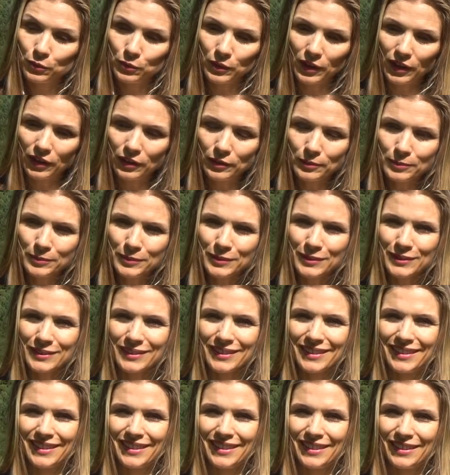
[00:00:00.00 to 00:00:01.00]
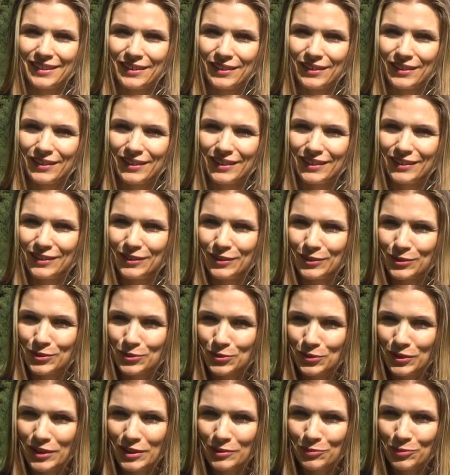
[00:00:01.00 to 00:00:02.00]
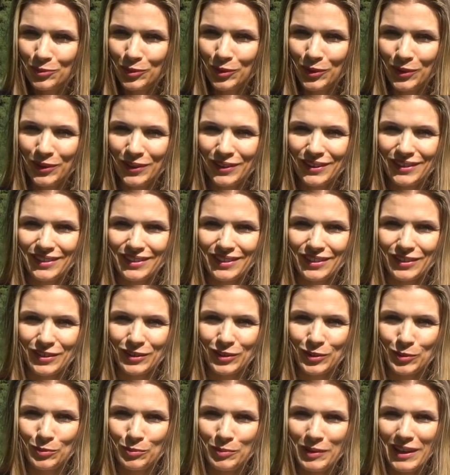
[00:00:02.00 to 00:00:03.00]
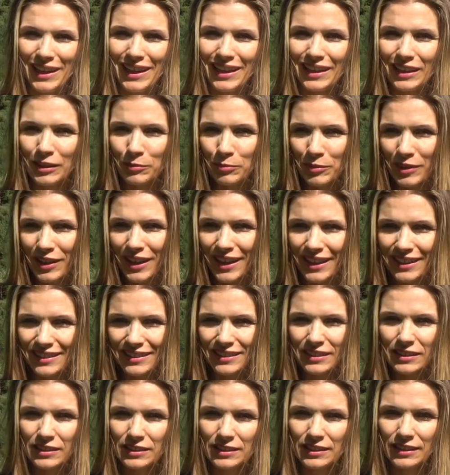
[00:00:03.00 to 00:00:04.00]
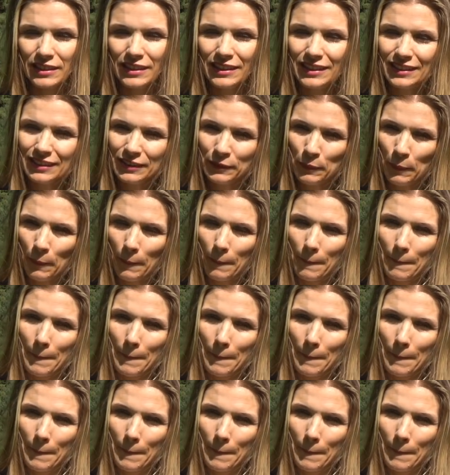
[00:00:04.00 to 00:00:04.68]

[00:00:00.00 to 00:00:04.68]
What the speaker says: realms, or in your dream world, or planning behind the scene,